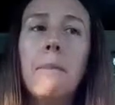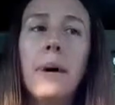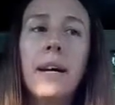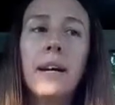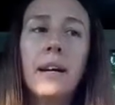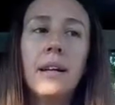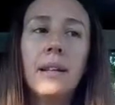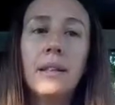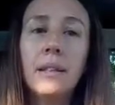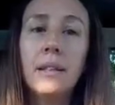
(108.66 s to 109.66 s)
But
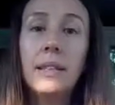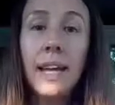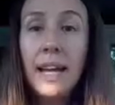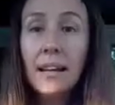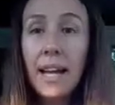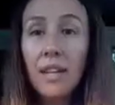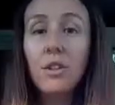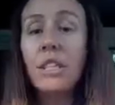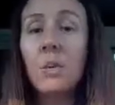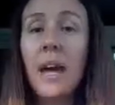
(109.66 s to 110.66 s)
yeah, and you
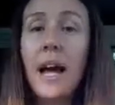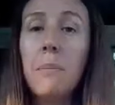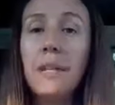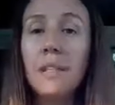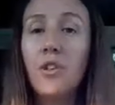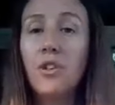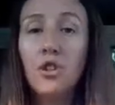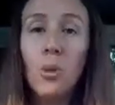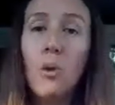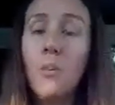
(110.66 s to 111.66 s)
see what happens.
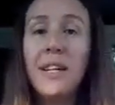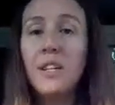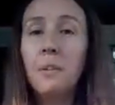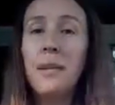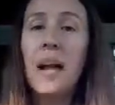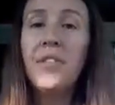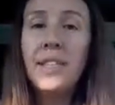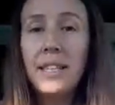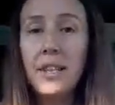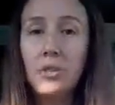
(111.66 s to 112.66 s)
There's no momentum behind
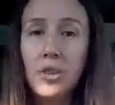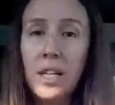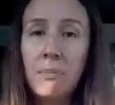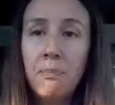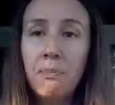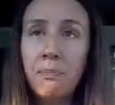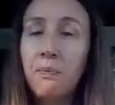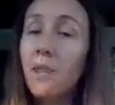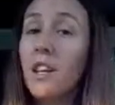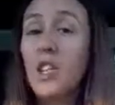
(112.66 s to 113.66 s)
this energy,
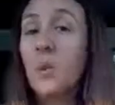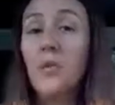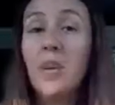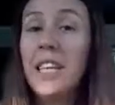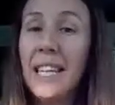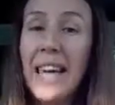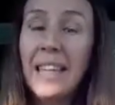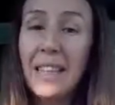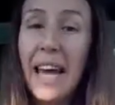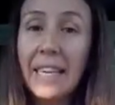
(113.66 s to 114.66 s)
so it really
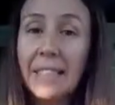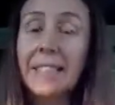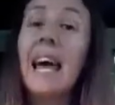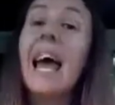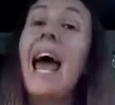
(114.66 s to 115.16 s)
can't last.